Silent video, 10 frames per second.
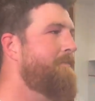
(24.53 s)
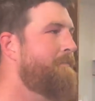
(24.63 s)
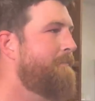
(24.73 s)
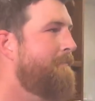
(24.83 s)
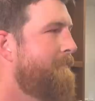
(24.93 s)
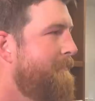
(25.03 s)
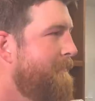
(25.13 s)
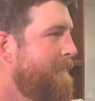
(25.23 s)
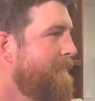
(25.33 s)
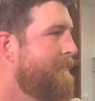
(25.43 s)
Did you
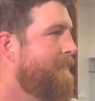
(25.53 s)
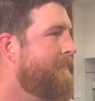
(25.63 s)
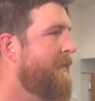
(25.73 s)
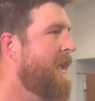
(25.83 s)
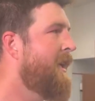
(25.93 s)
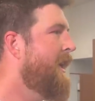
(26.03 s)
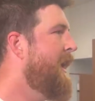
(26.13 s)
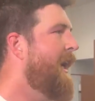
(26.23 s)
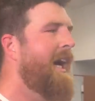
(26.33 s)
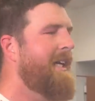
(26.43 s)
ever talk to him
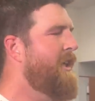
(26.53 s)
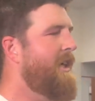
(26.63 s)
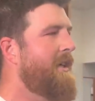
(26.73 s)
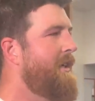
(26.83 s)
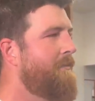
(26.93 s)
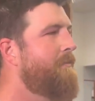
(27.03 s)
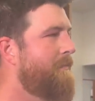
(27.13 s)
before? Uh, no, no.